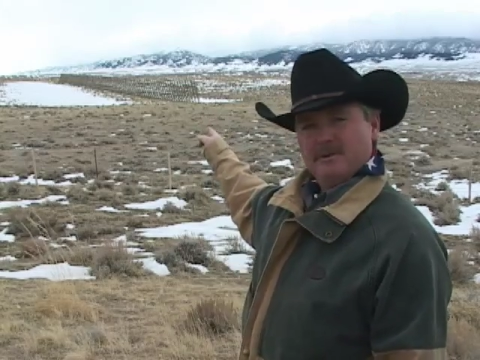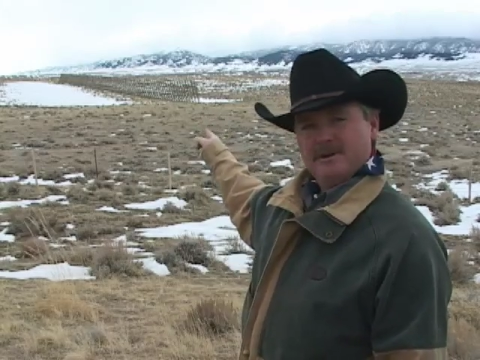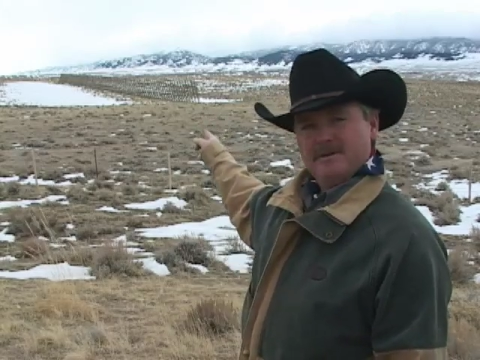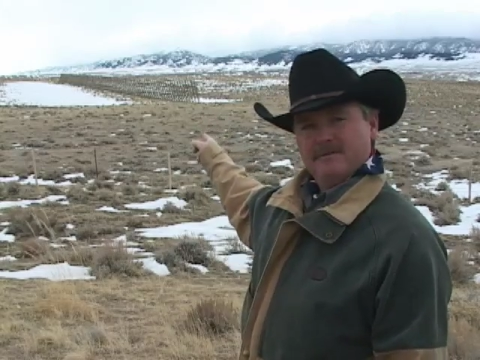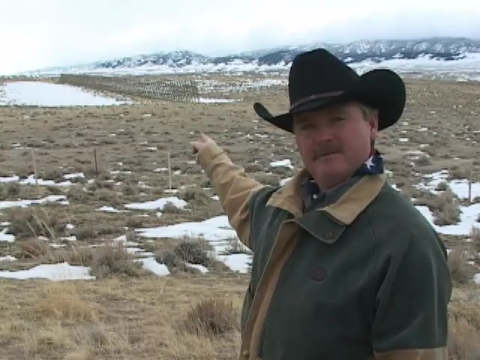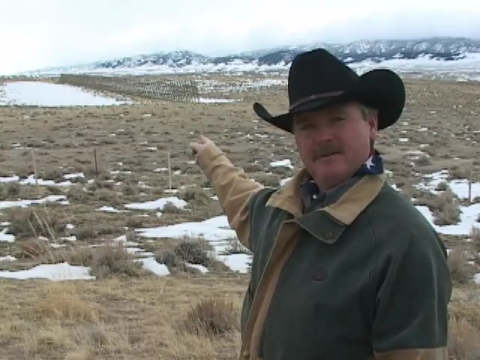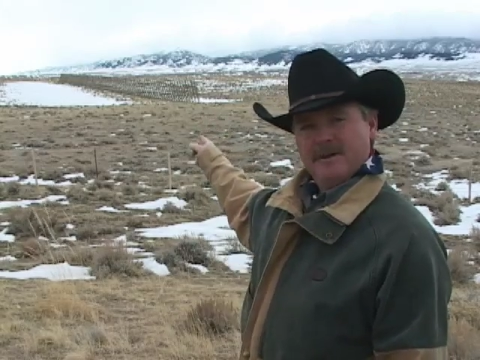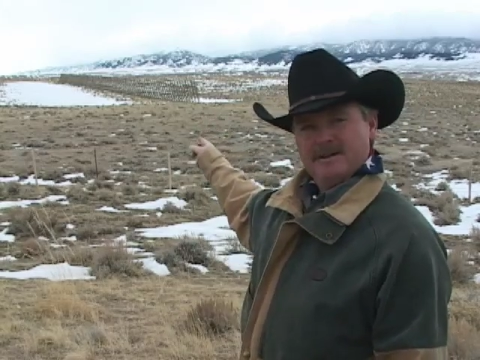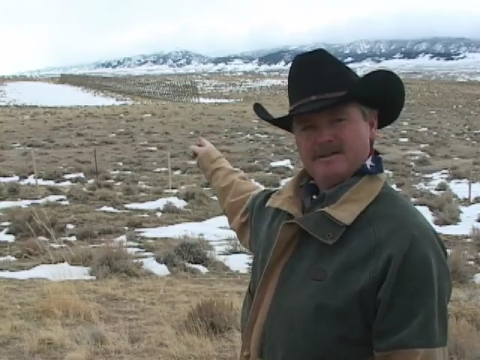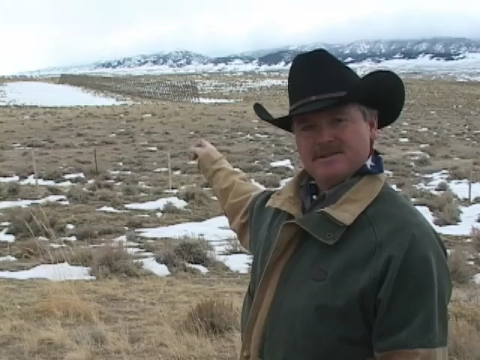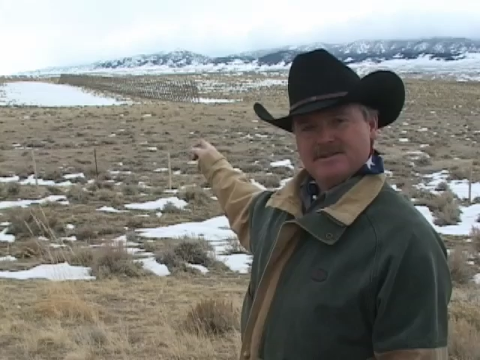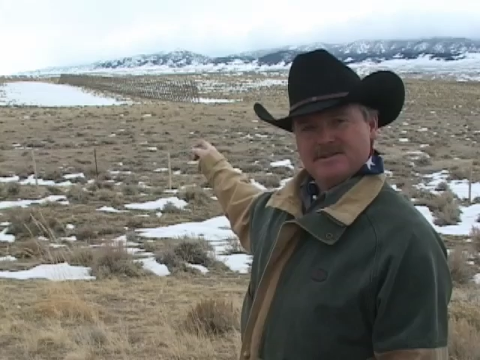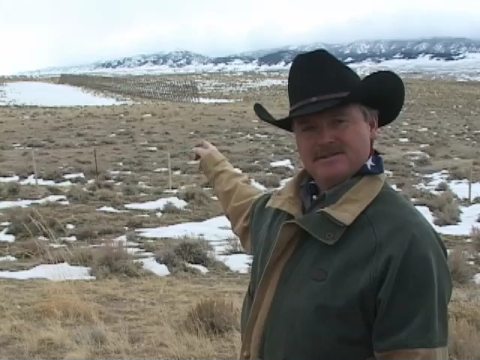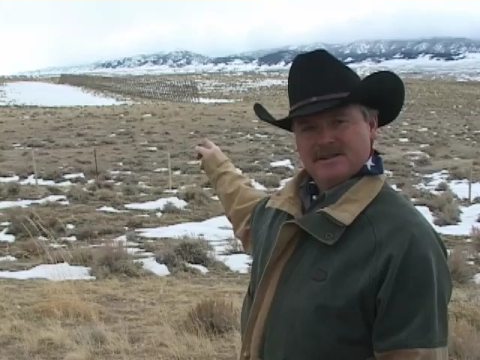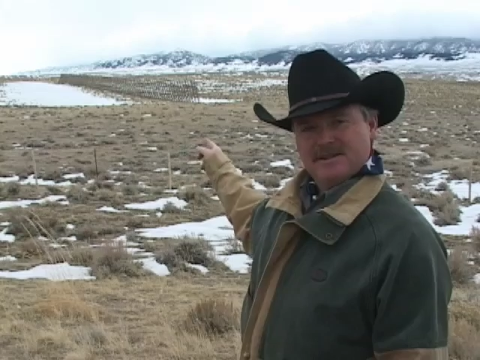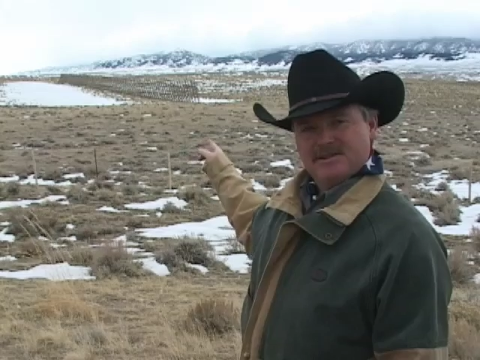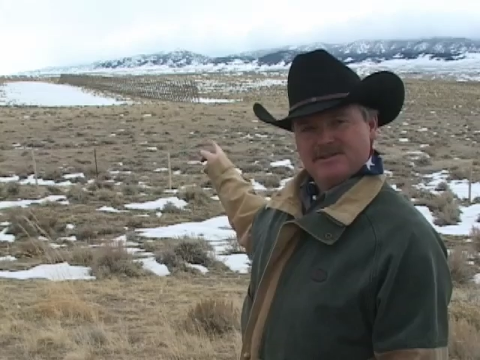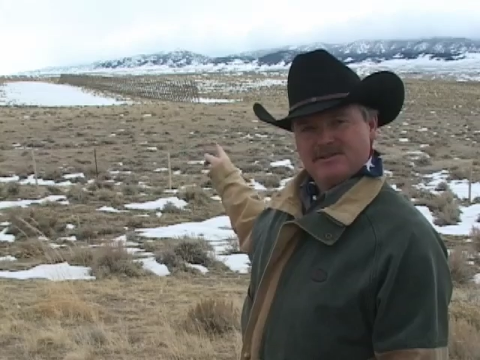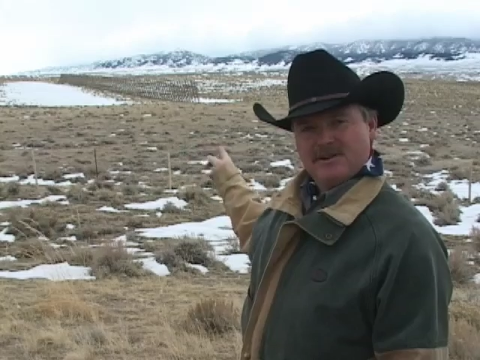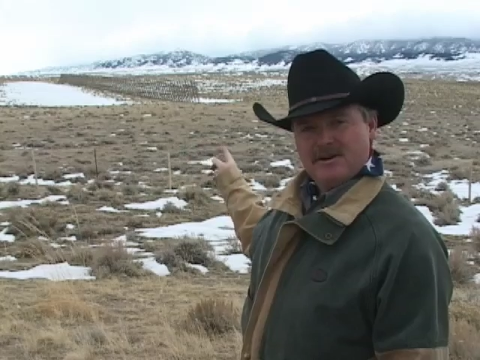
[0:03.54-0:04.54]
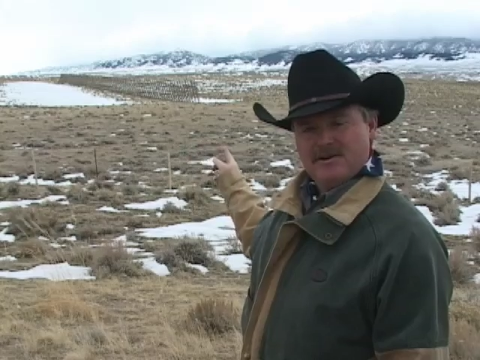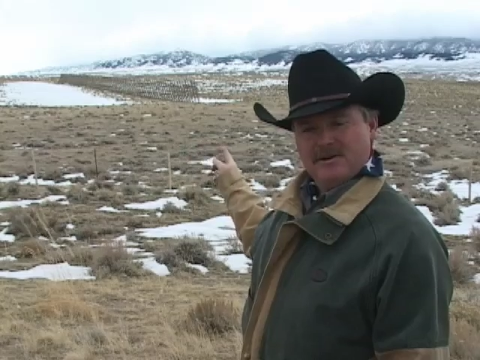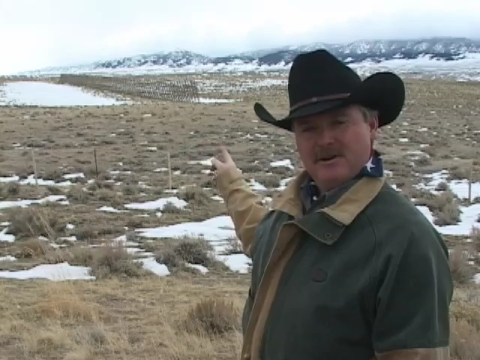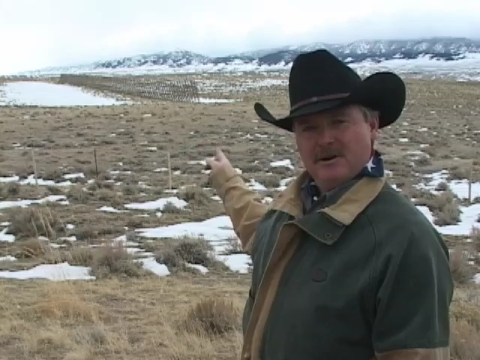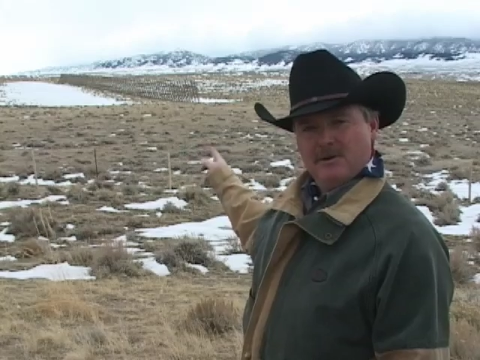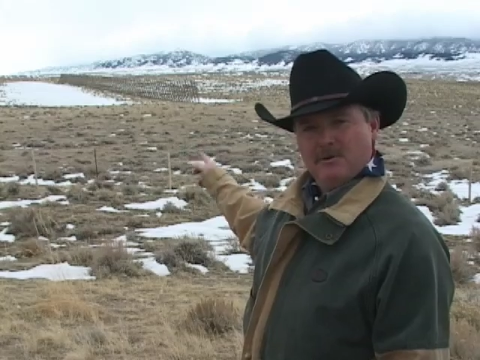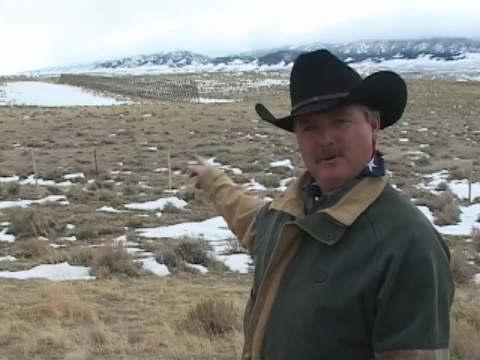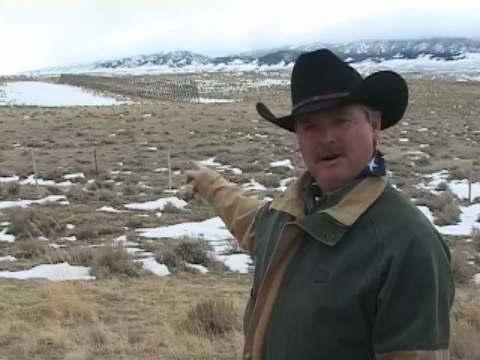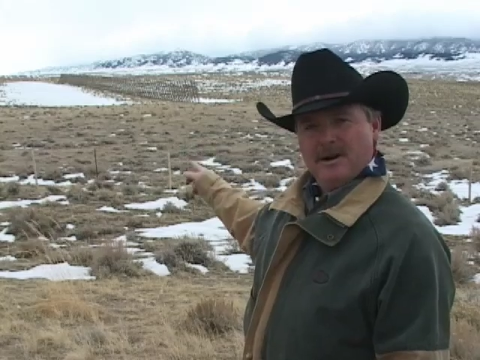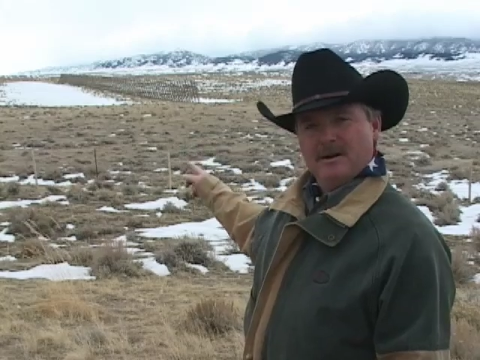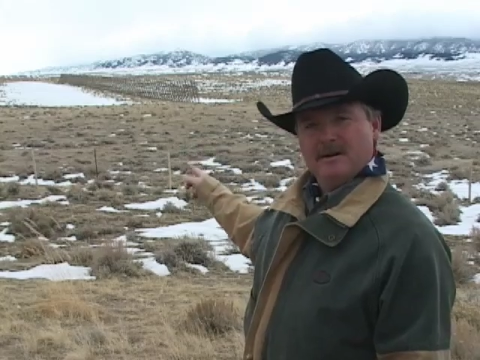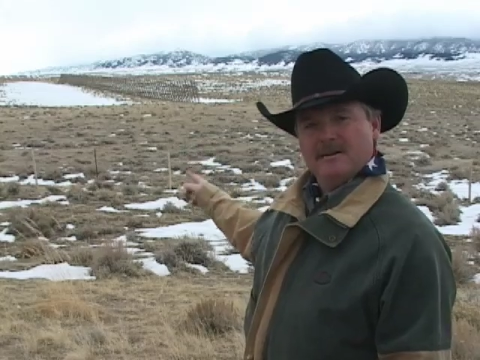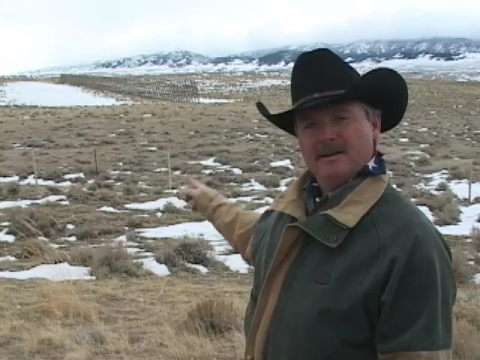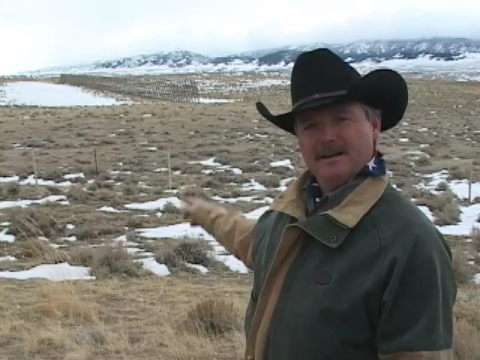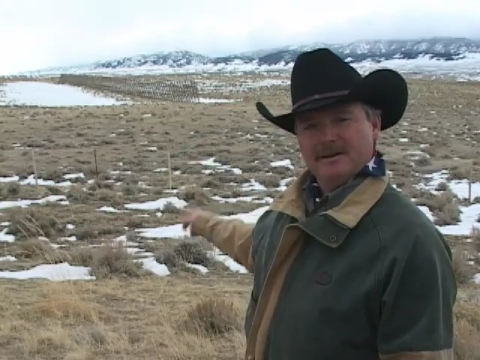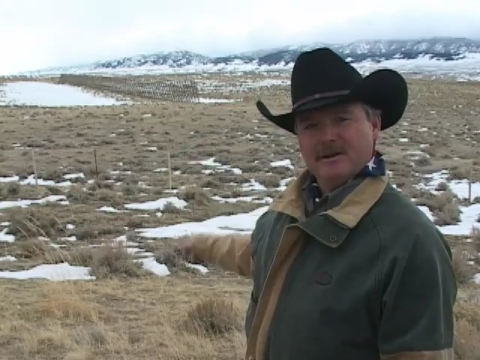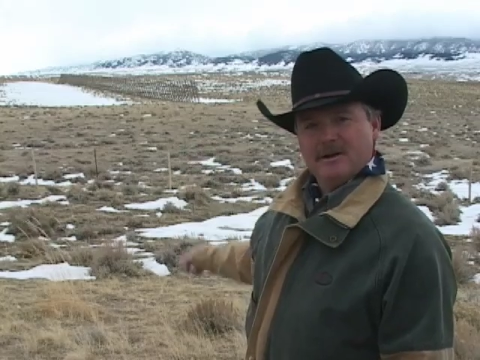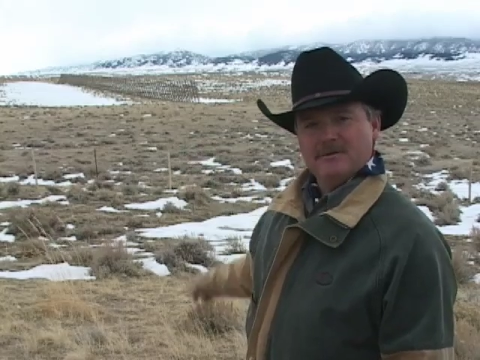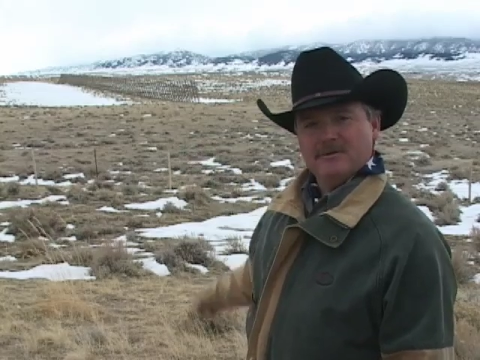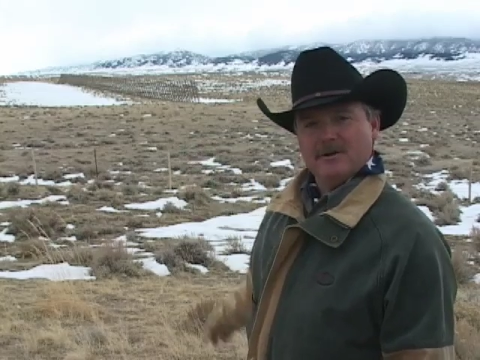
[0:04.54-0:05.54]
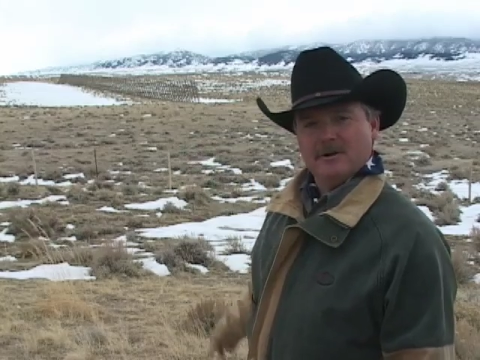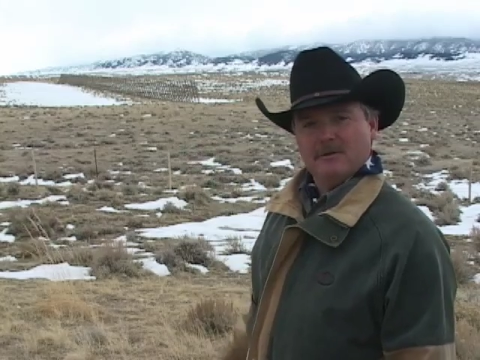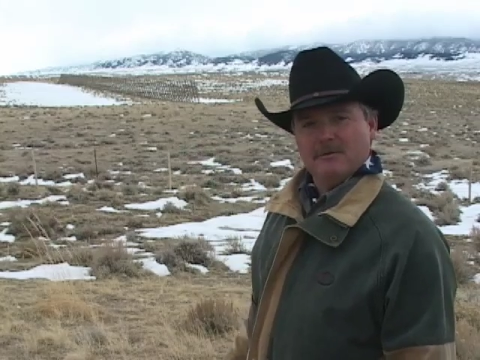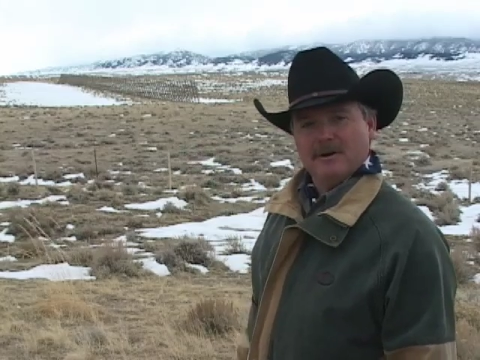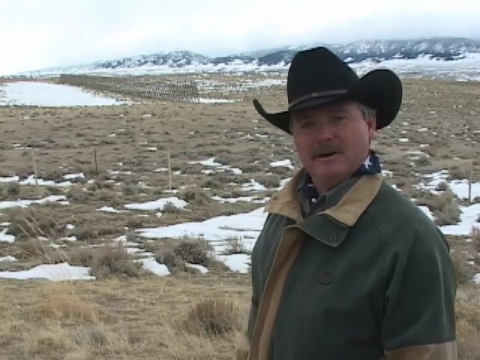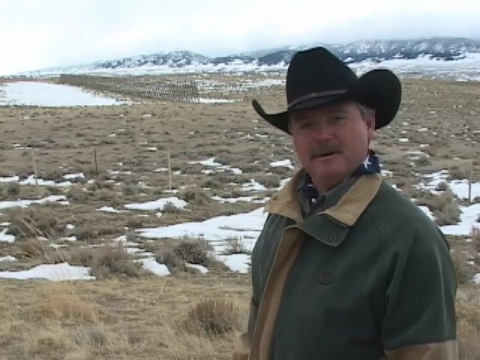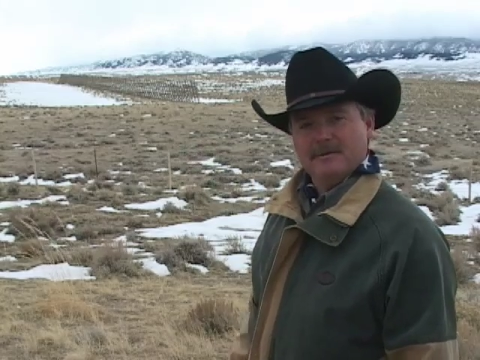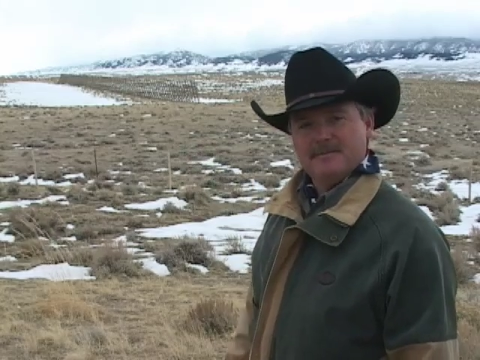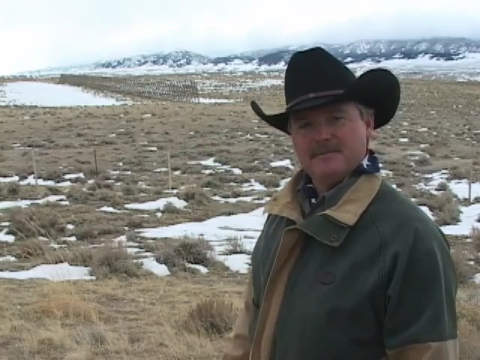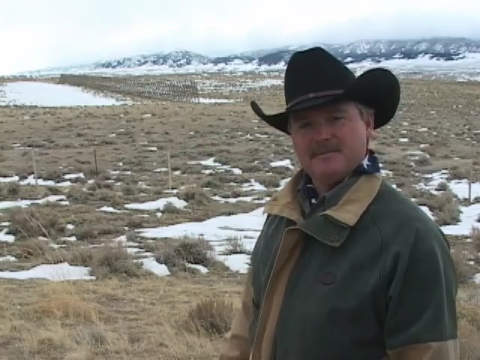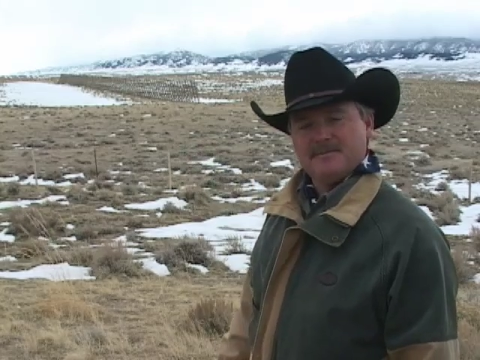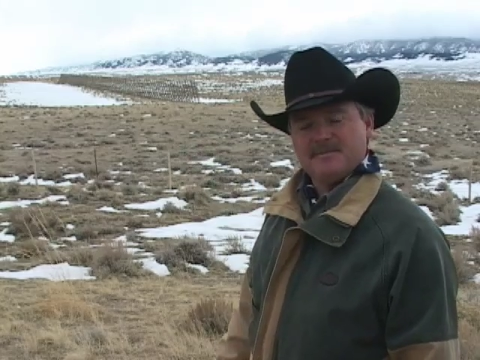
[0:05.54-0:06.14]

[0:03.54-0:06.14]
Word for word: wooden fences that start nowhere and go nowhere.